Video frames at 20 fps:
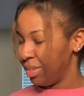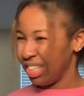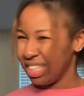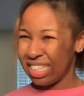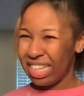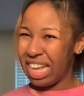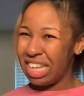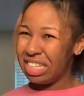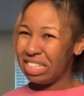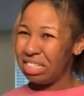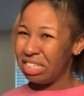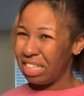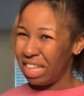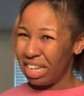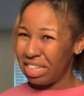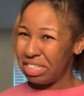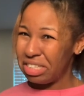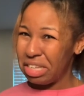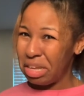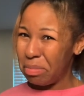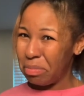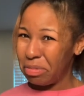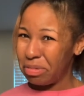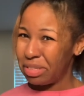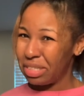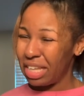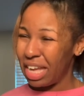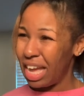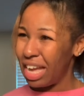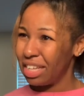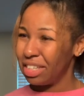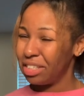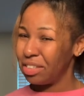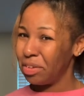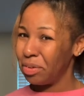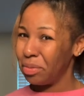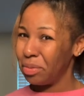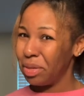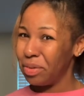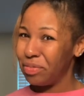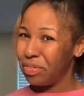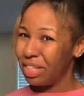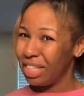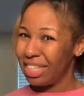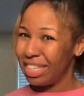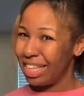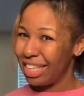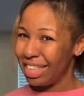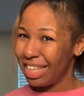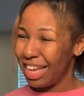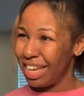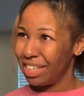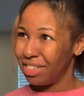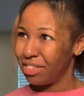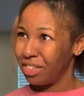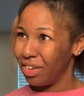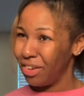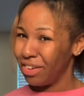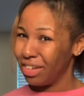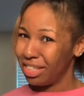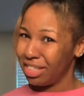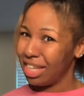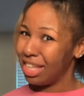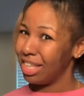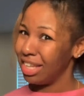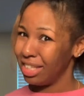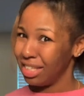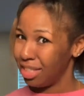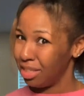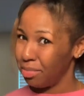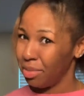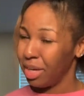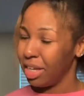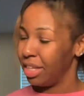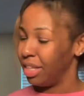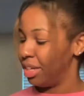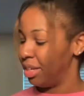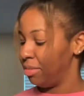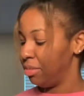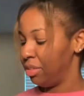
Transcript: Kind of looked like sample size, so it really didn't last long because I like to spray it up.